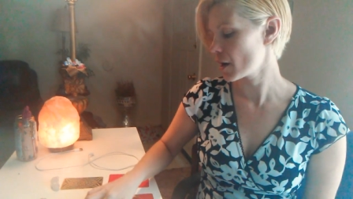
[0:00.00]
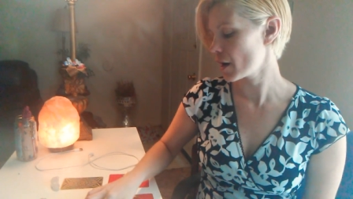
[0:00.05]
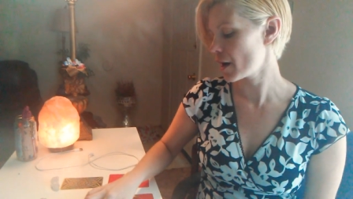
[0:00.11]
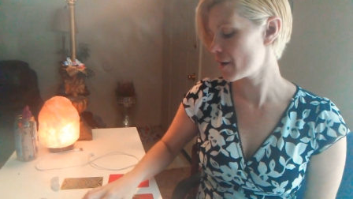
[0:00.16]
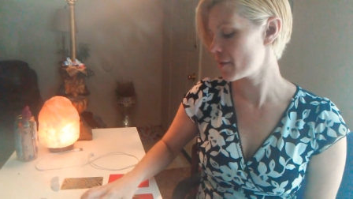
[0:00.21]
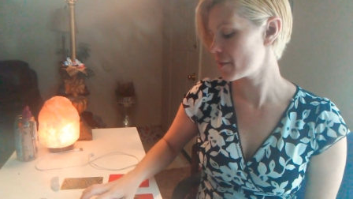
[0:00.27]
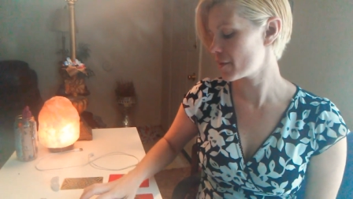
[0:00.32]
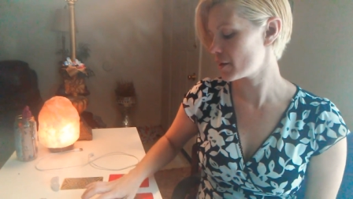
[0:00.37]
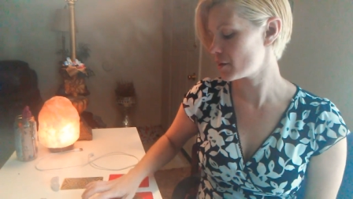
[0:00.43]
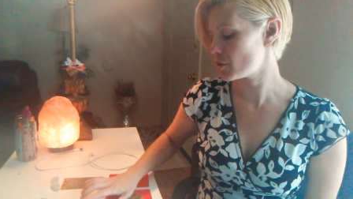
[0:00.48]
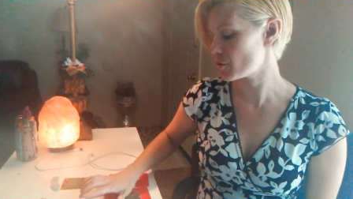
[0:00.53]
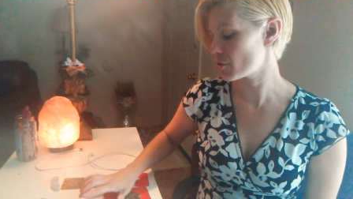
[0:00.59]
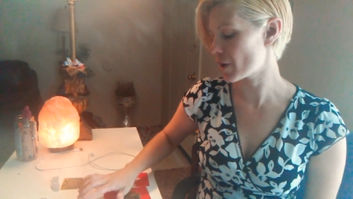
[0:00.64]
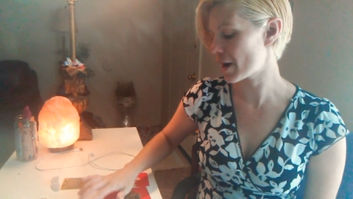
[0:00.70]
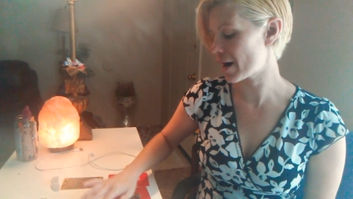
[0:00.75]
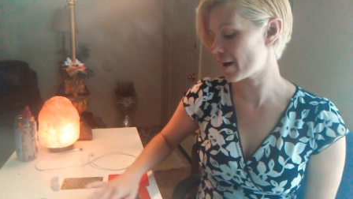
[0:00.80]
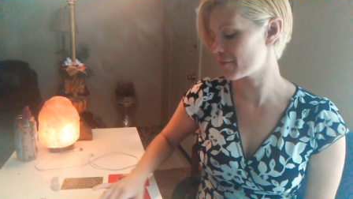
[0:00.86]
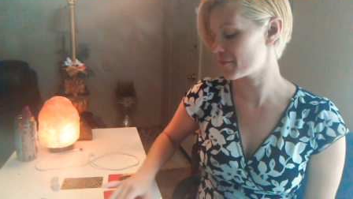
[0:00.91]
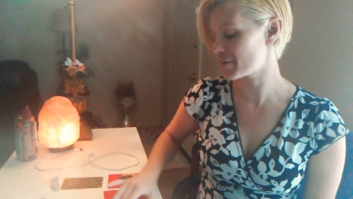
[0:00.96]
And then you
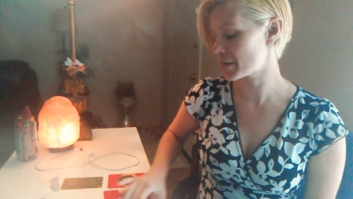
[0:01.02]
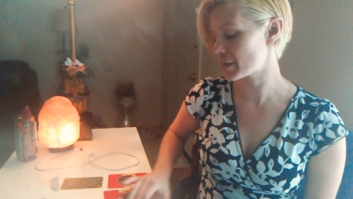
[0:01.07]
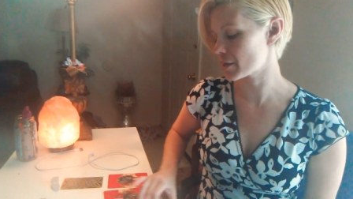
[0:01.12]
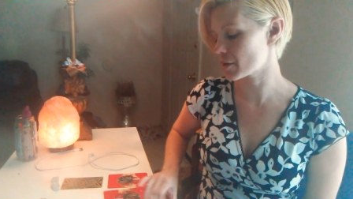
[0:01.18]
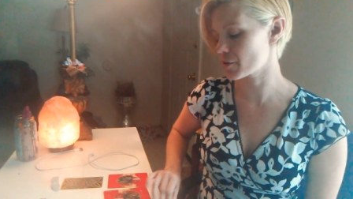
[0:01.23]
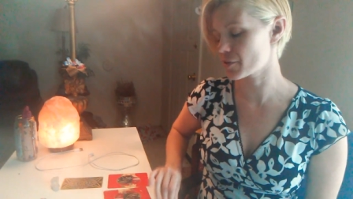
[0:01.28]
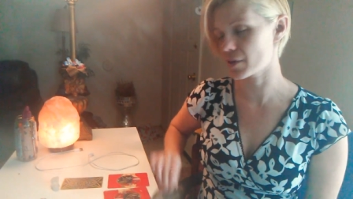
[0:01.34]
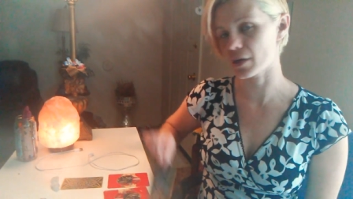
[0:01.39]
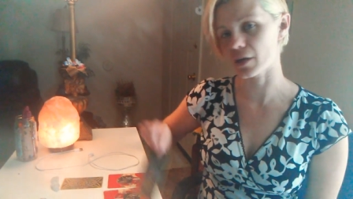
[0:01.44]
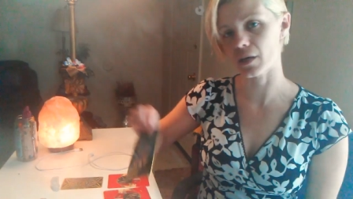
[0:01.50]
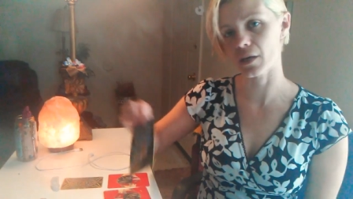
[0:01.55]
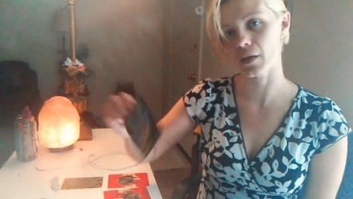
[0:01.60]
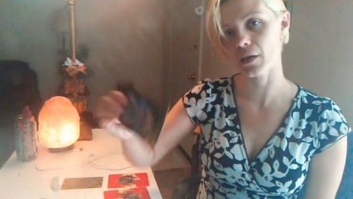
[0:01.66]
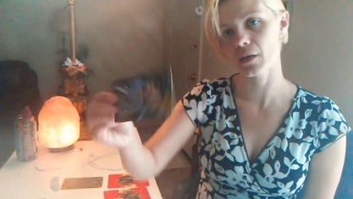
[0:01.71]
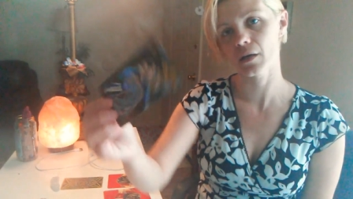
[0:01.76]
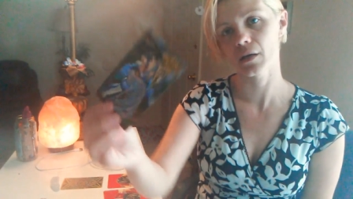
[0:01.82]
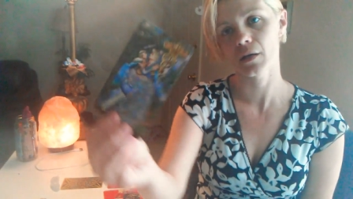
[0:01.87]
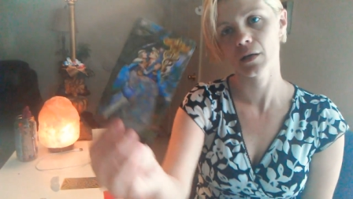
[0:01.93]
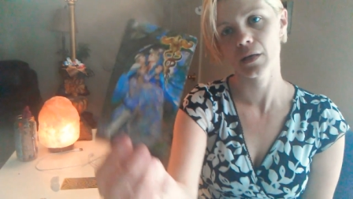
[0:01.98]
have here
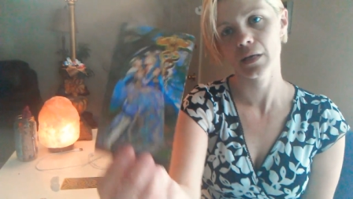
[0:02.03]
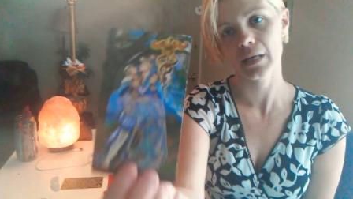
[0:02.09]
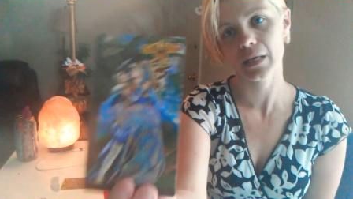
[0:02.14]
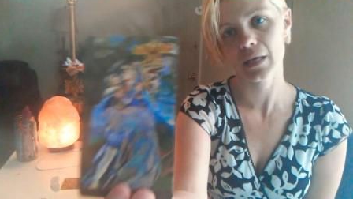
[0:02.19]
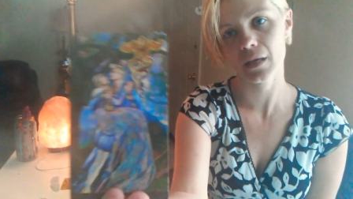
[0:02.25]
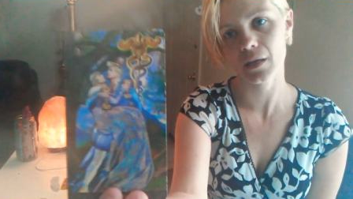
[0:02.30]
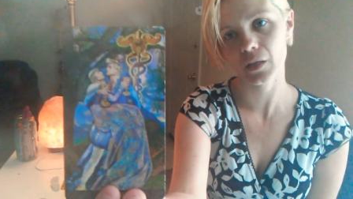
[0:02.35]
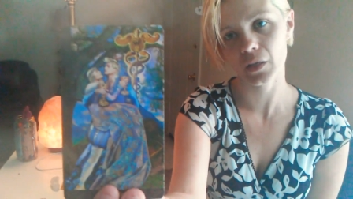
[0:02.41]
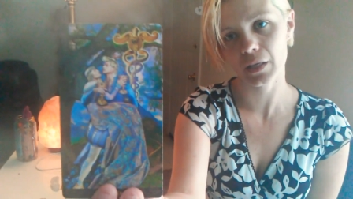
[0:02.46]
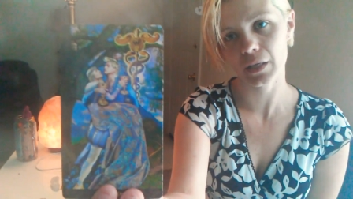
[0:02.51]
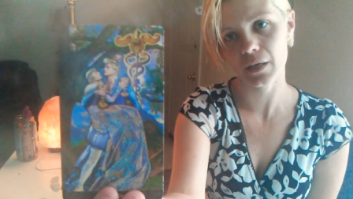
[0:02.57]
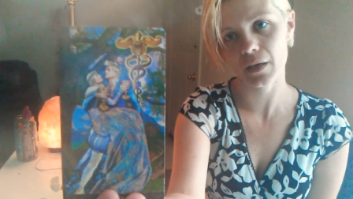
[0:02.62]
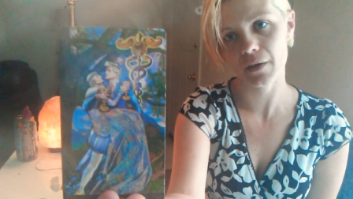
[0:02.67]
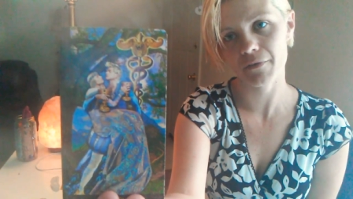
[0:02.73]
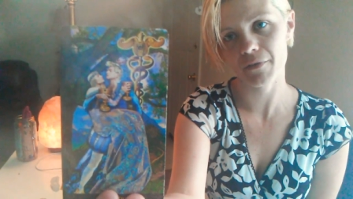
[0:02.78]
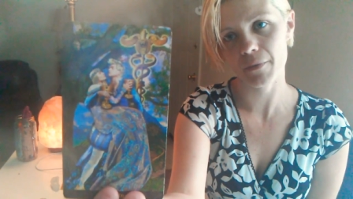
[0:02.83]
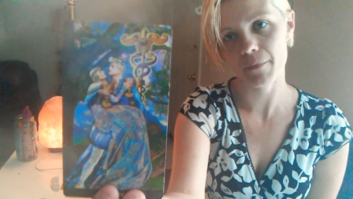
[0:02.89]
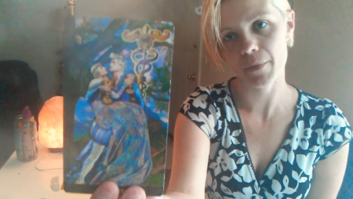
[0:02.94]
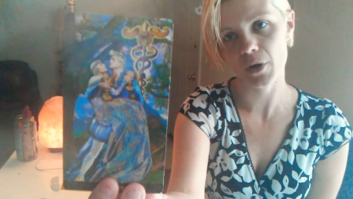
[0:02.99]
the healing
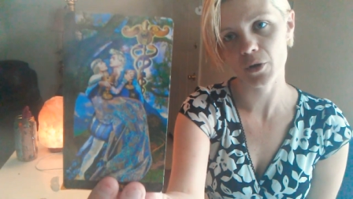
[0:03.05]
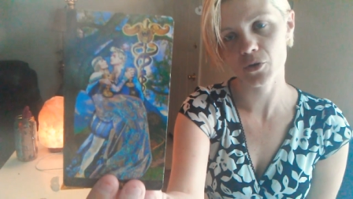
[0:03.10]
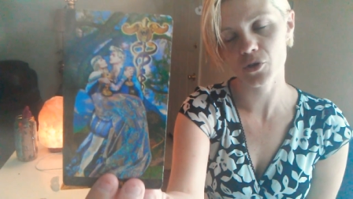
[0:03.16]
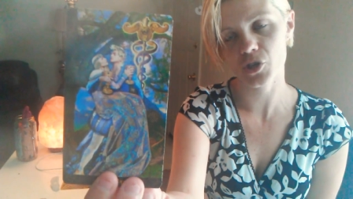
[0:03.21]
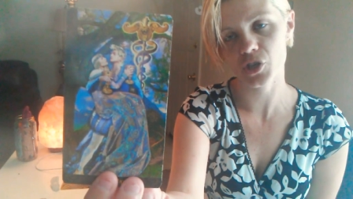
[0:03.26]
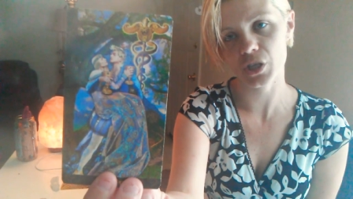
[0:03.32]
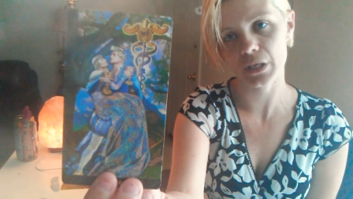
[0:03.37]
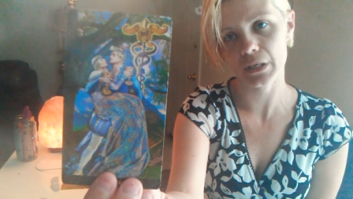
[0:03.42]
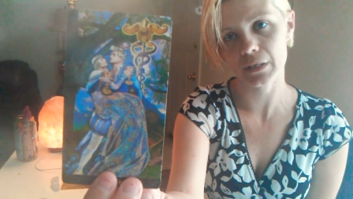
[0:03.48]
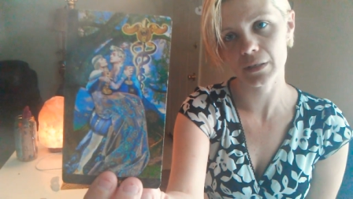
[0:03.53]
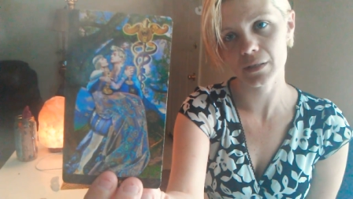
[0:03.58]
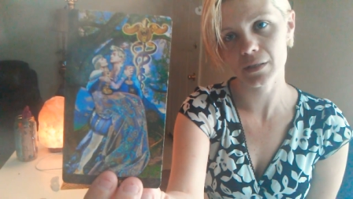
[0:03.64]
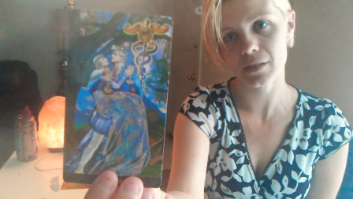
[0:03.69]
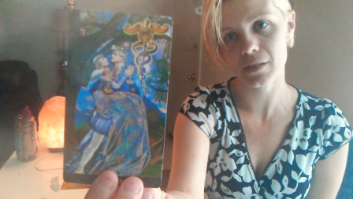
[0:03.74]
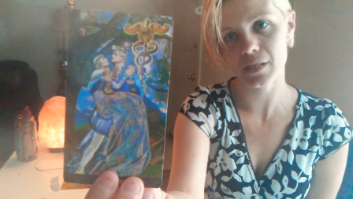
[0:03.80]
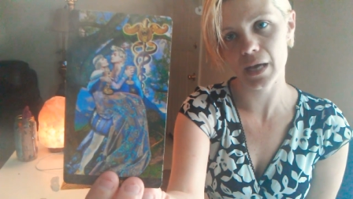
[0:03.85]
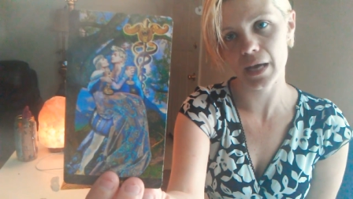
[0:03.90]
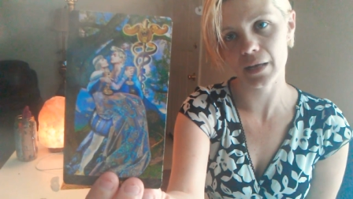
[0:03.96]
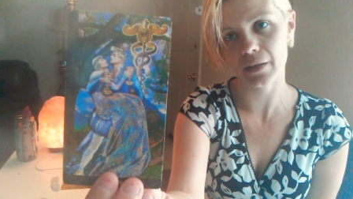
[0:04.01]
of
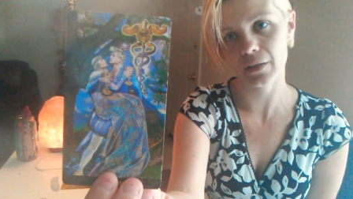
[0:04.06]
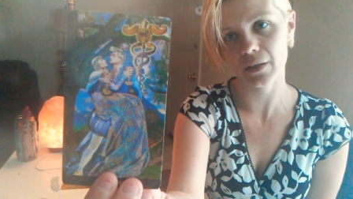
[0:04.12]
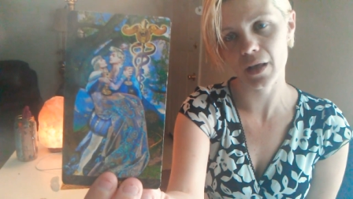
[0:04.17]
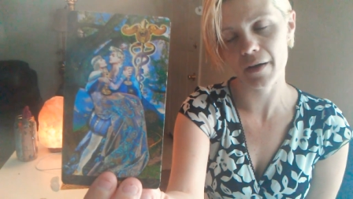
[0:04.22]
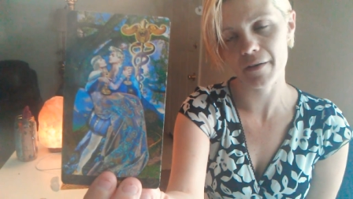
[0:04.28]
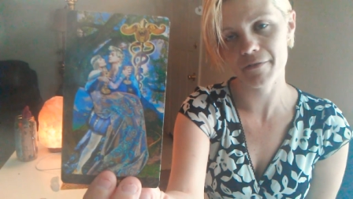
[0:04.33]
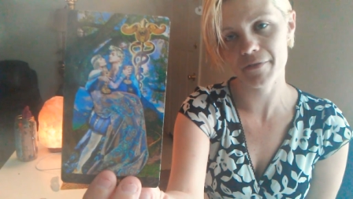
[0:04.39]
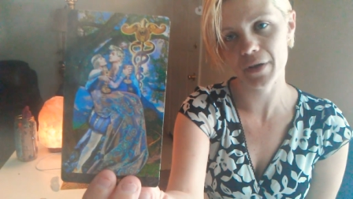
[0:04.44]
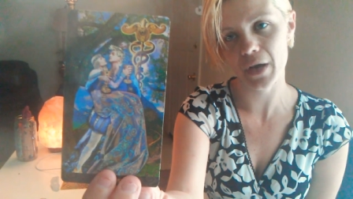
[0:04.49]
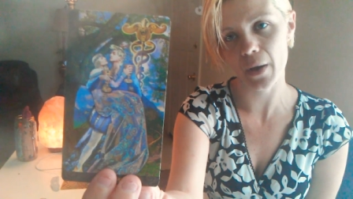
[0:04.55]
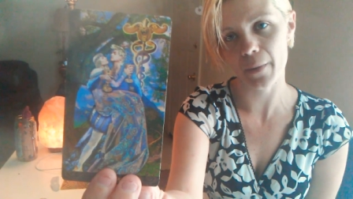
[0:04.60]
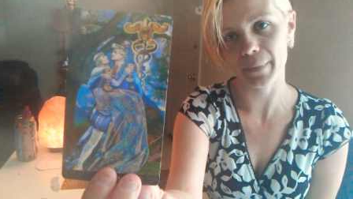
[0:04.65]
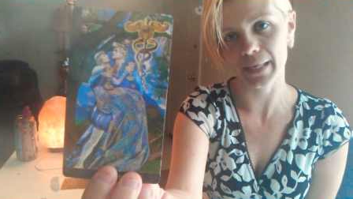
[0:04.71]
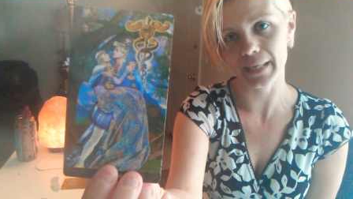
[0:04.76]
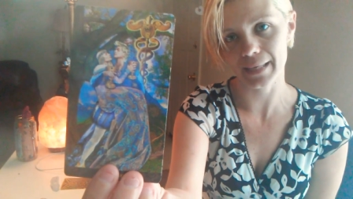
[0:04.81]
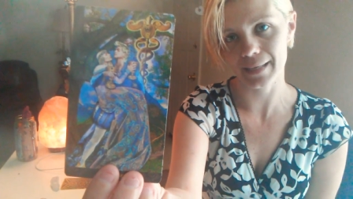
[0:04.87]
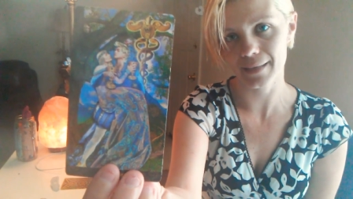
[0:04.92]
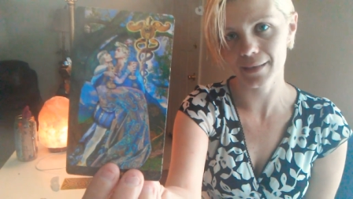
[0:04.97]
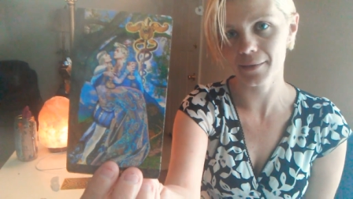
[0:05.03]
emotions and love
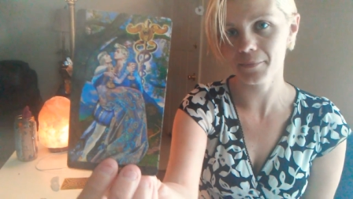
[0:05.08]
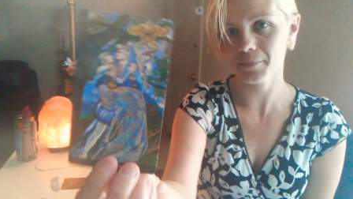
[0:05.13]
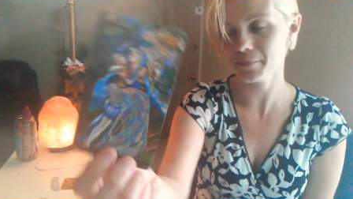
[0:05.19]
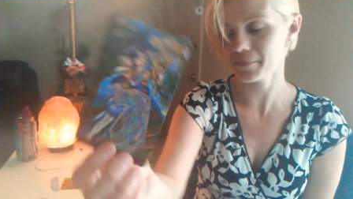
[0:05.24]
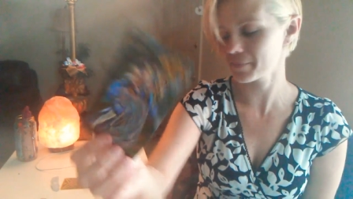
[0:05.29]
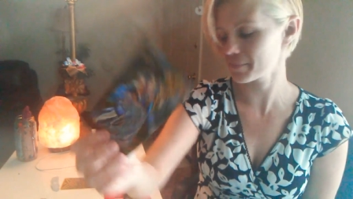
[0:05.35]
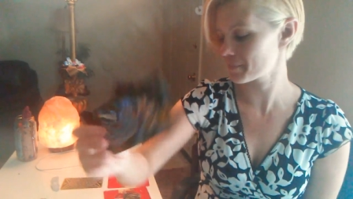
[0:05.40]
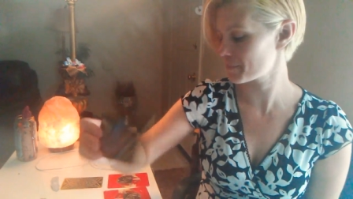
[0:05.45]
coming in.